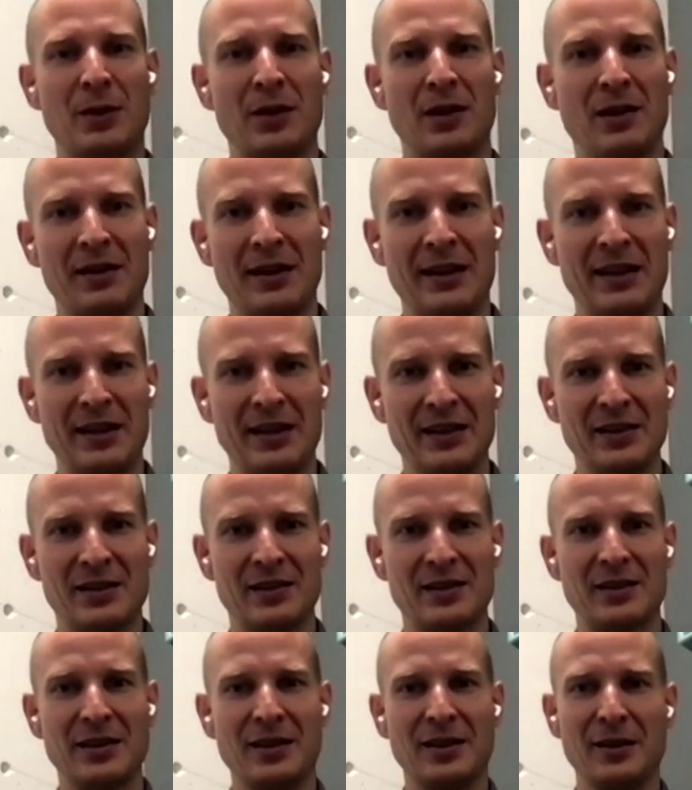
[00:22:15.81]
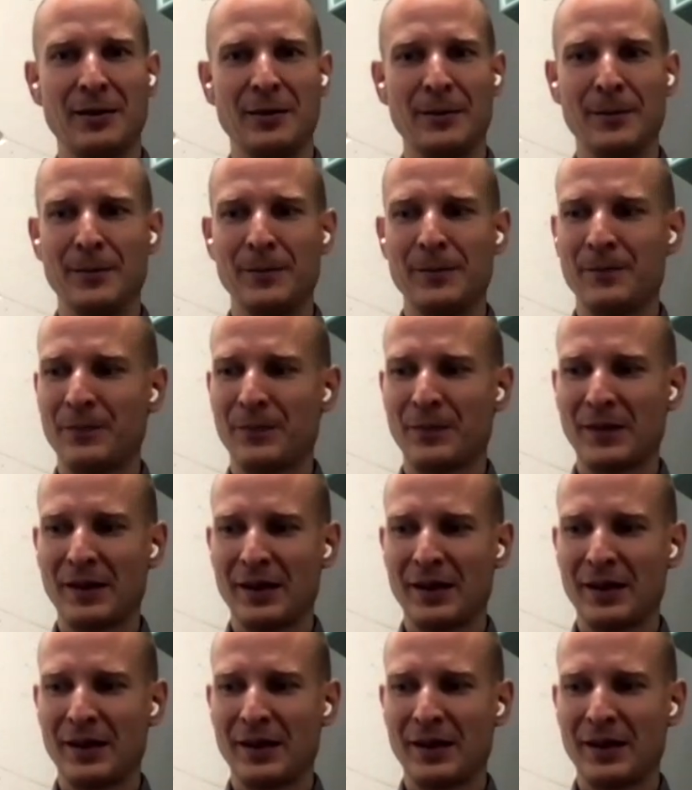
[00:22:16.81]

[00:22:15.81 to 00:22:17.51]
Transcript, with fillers: model that is, um,